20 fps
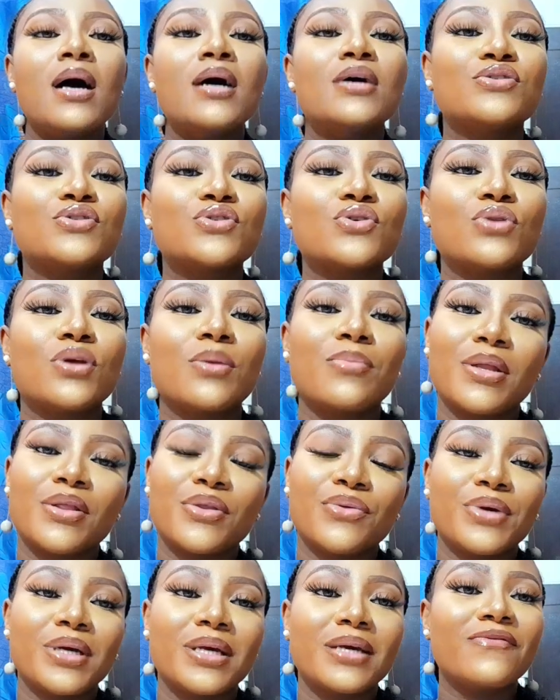So number
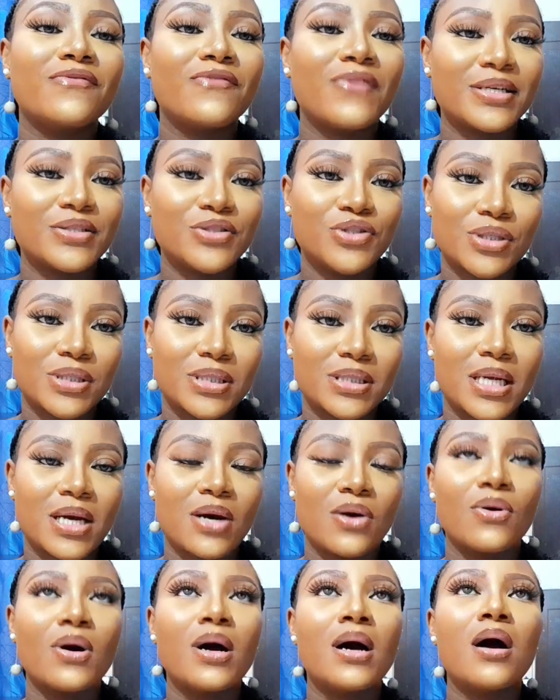three, find your
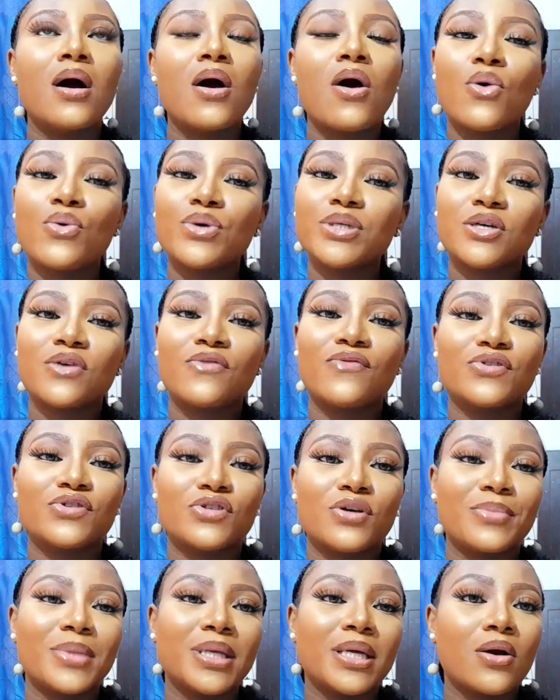style. Always go for
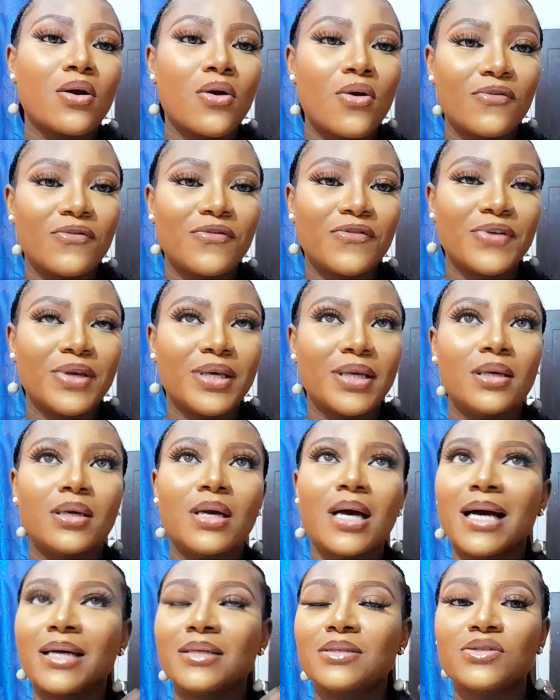something comfy and
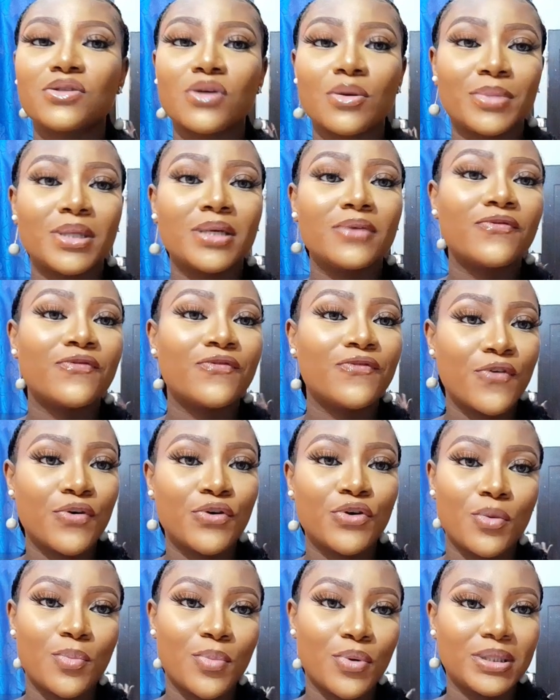something for
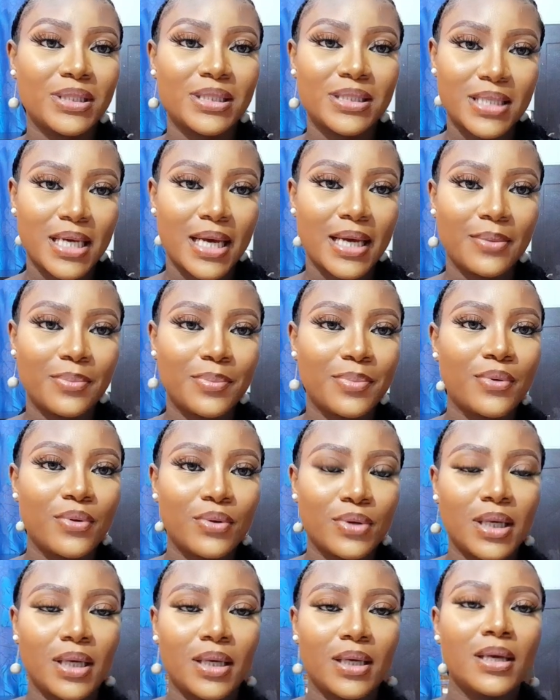your body type,
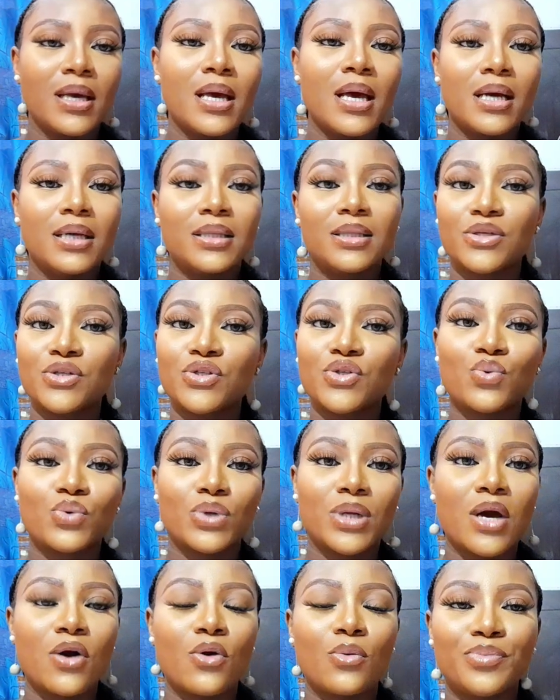okay? This would
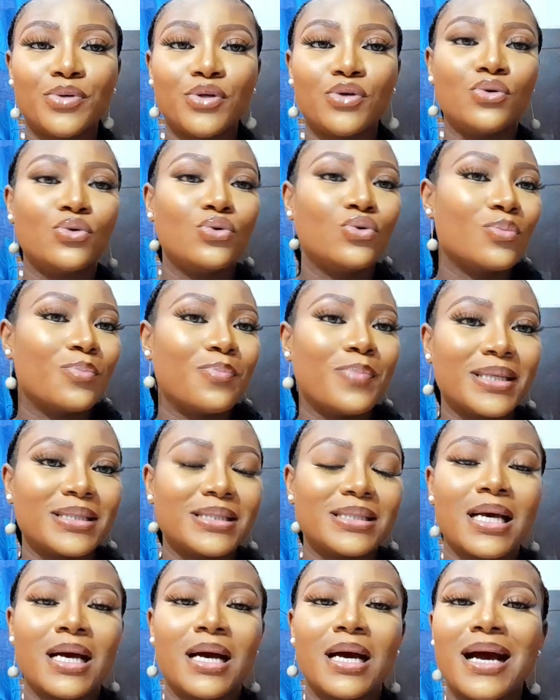help you look
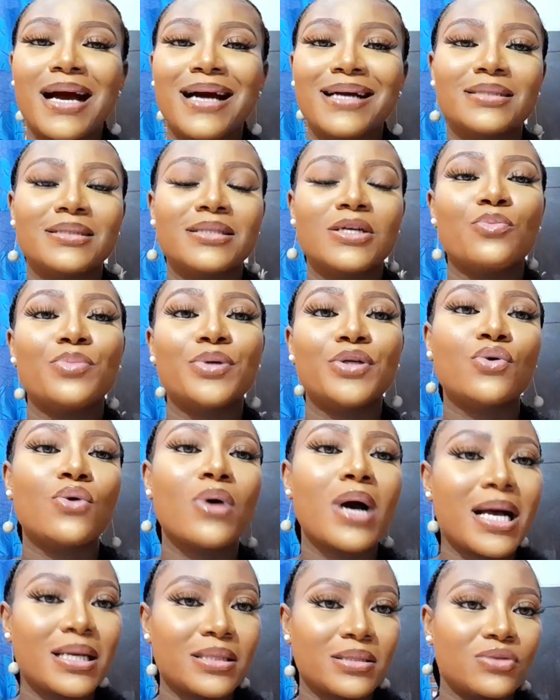better and there'll be no
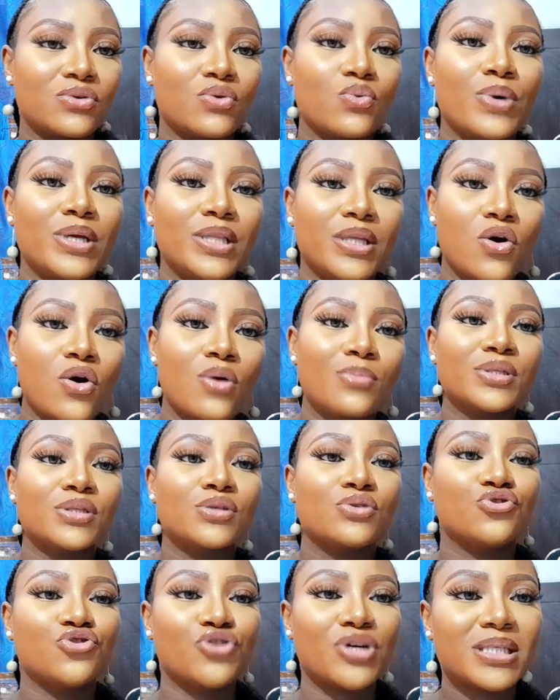hassle when it comes
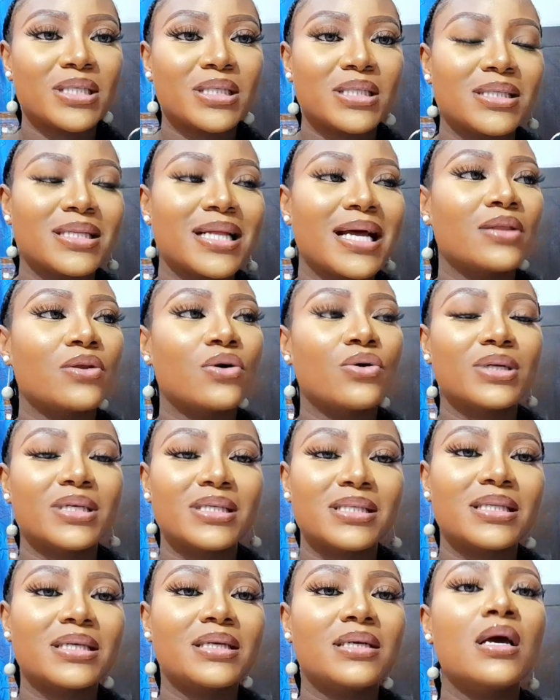to dressing. And
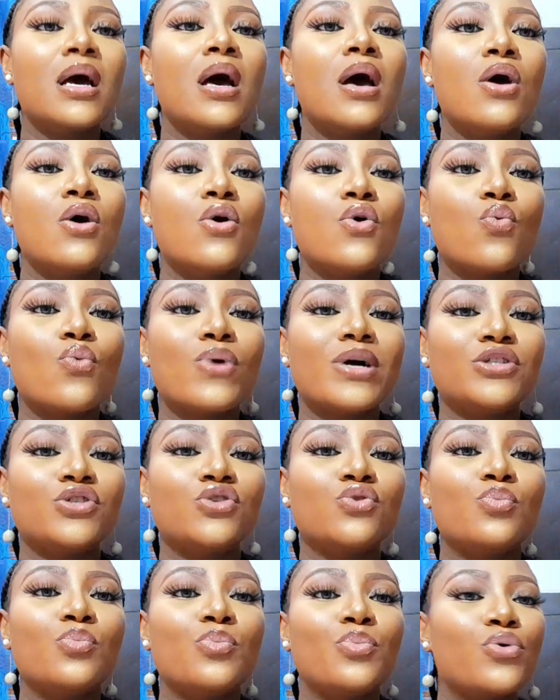honestly, when
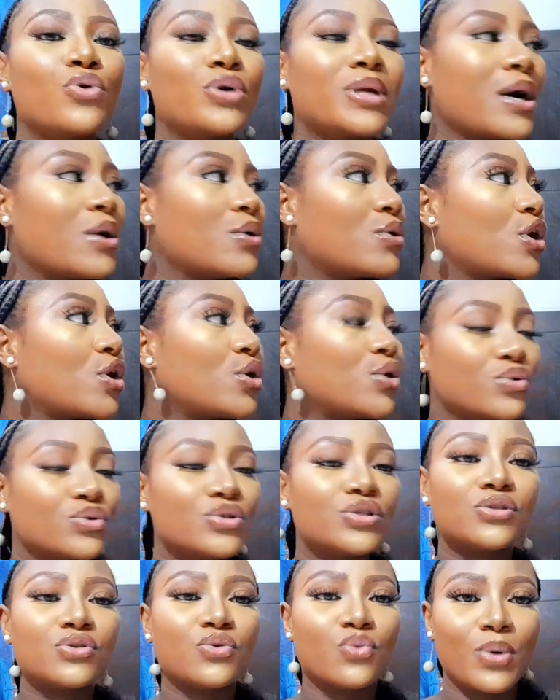you put out
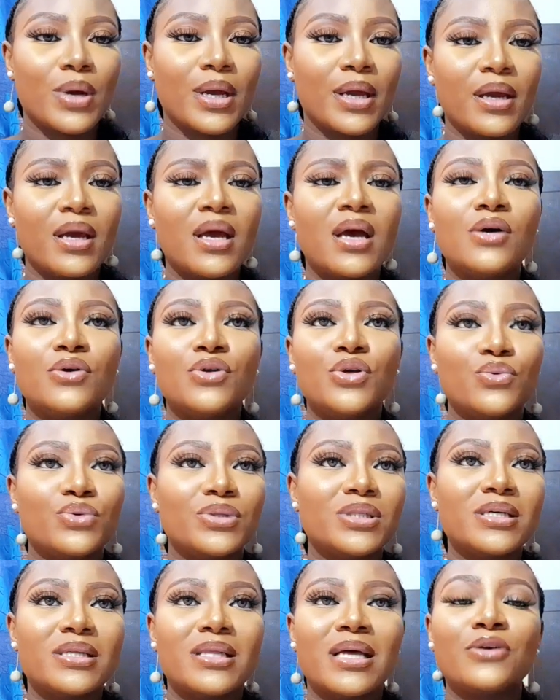clothes to wear, you'll
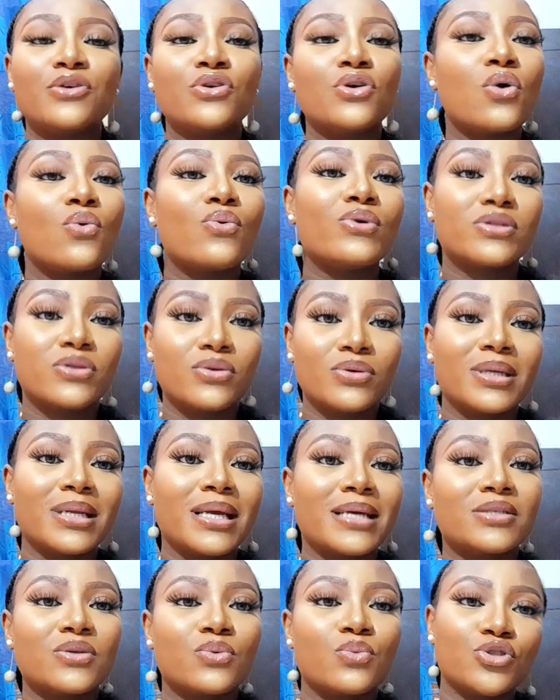see that you always look
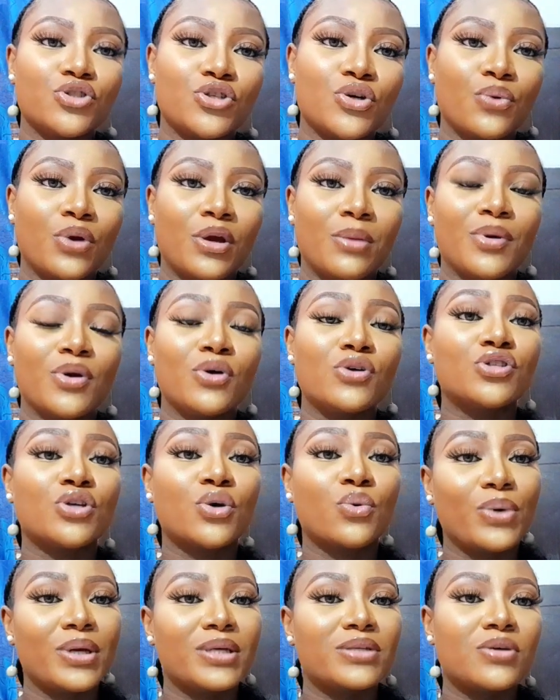nice in what you're wearing because
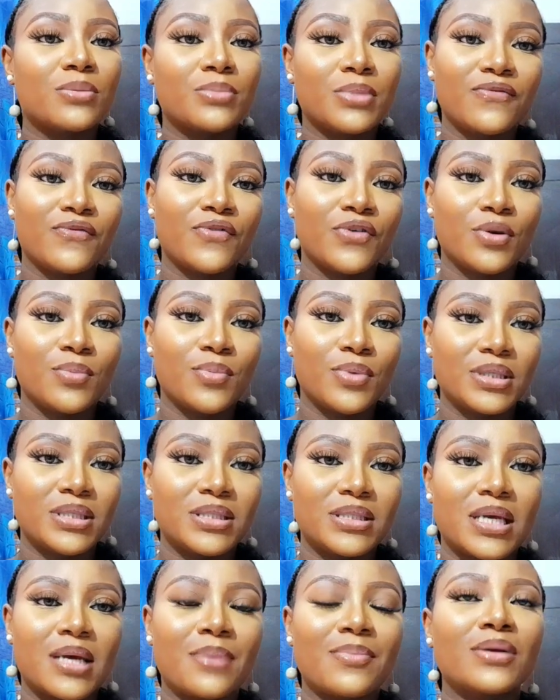you're wearing something for your body
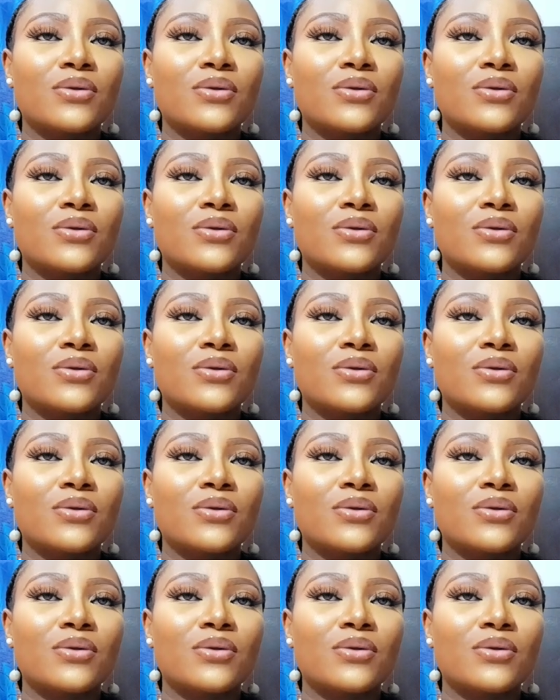type.